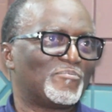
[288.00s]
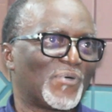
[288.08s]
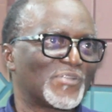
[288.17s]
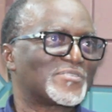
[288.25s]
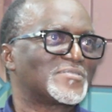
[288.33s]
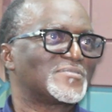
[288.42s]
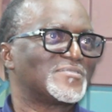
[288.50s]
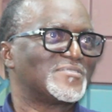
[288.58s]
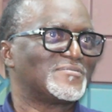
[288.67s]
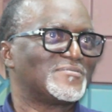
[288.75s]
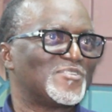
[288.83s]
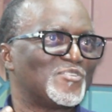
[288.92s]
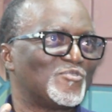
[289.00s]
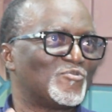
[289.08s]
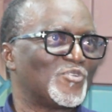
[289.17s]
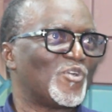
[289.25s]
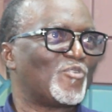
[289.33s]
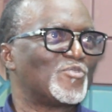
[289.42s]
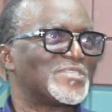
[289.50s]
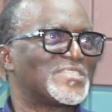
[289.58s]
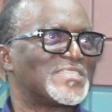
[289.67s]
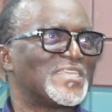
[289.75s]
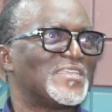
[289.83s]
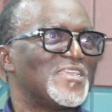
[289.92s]
But we always
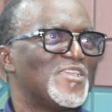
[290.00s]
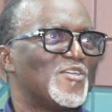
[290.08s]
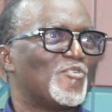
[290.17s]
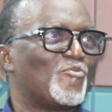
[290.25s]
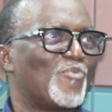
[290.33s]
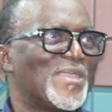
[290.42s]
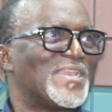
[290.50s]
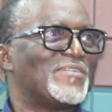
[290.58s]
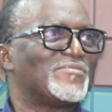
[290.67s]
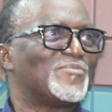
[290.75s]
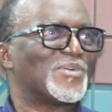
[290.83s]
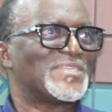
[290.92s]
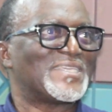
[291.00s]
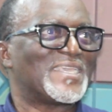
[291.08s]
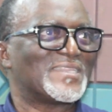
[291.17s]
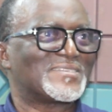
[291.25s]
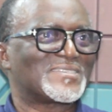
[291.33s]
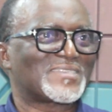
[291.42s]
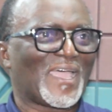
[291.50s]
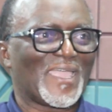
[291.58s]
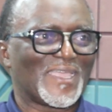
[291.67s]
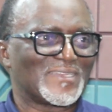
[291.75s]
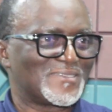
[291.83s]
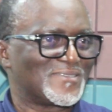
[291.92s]
say, when everybody gets
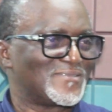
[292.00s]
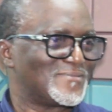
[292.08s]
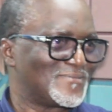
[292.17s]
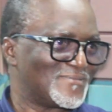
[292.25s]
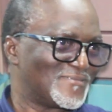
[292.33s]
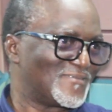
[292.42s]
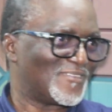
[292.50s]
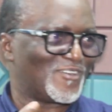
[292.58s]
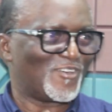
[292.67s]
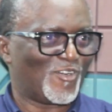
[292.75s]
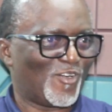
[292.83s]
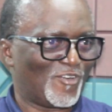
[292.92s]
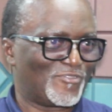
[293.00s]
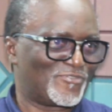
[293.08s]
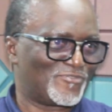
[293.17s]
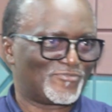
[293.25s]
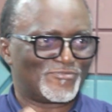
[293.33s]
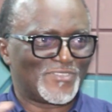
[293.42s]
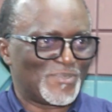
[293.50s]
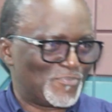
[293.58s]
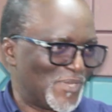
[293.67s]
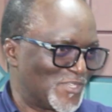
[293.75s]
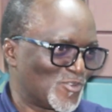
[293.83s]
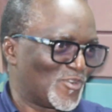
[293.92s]
tired of the
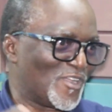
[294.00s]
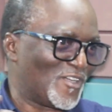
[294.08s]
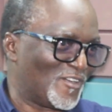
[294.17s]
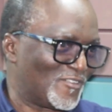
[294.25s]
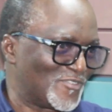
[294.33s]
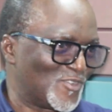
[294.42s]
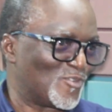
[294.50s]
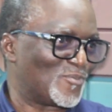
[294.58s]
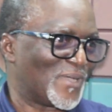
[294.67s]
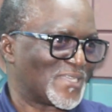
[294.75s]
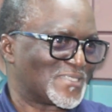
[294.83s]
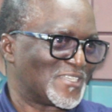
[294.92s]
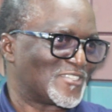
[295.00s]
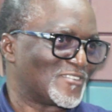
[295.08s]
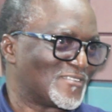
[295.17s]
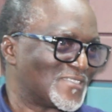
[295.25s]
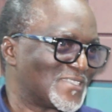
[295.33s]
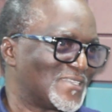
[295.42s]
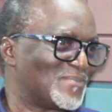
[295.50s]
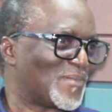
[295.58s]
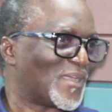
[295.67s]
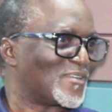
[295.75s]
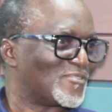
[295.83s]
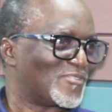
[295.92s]
plethora of Yoruba stations in
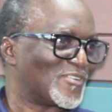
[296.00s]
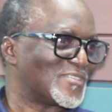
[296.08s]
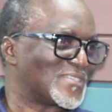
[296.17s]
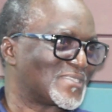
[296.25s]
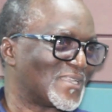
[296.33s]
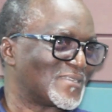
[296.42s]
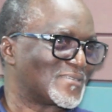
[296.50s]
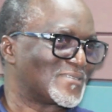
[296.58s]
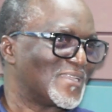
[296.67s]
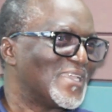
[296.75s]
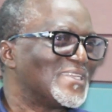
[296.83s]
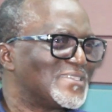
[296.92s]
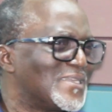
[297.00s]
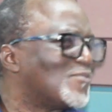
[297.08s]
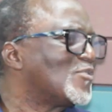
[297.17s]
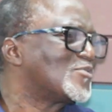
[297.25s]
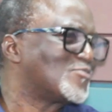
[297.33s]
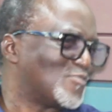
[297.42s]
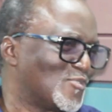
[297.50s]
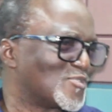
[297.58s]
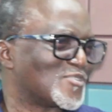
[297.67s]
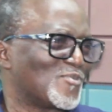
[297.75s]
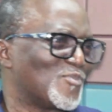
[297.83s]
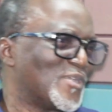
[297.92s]
Ibadan, for instance, they want to go
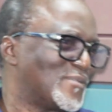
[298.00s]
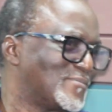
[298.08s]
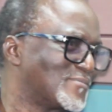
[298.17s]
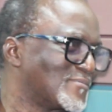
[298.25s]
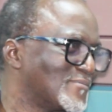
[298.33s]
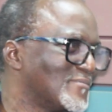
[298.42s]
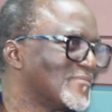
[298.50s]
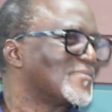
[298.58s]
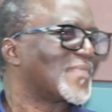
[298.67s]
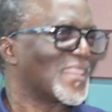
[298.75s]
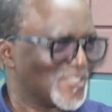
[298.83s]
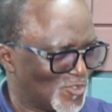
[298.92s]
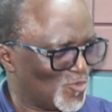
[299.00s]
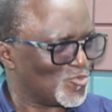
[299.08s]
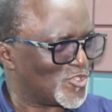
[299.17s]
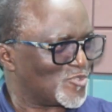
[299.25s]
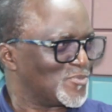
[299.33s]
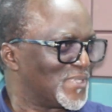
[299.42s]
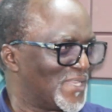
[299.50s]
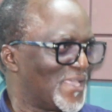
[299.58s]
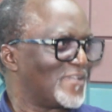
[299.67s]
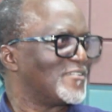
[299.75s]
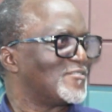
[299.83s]
somewhere. So we should be there